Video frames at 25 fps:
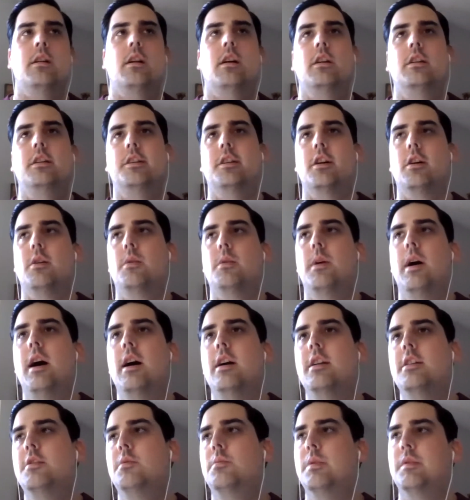
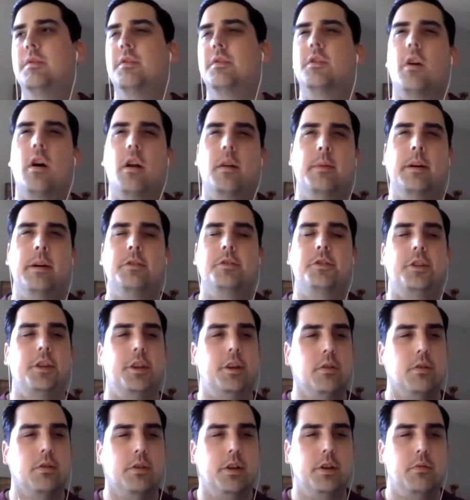We've thought about
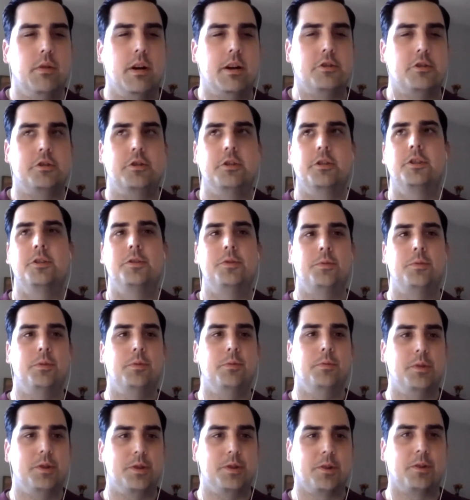security questions. We
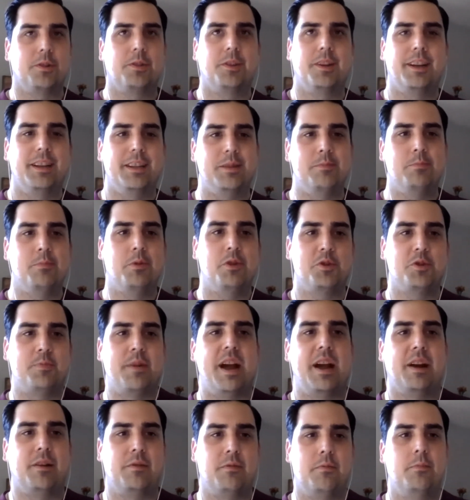certainly get some
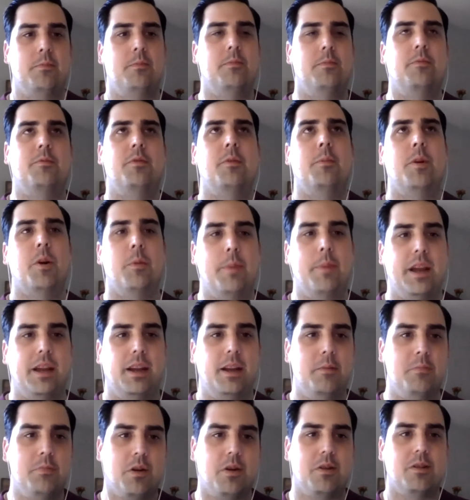pushback from our
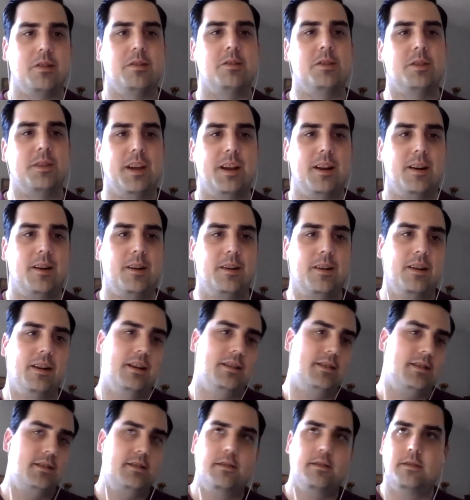banking partners there.
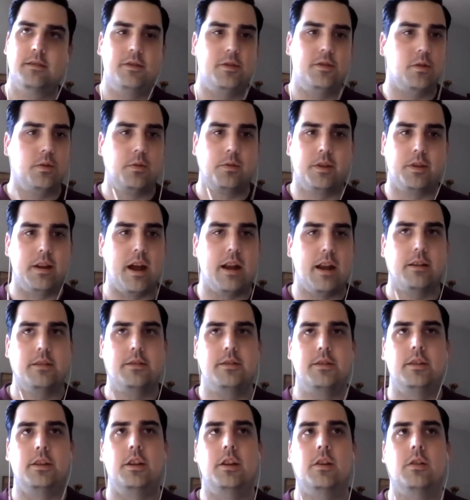That's certainly not as
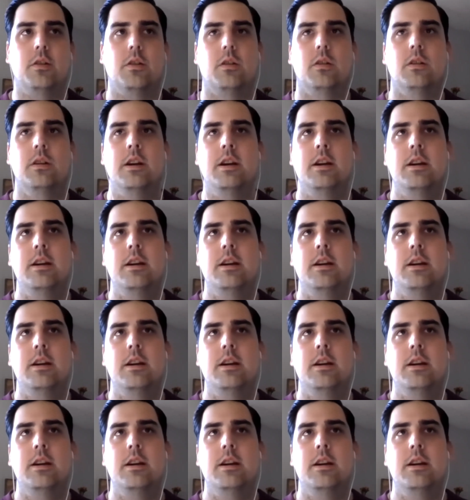secure.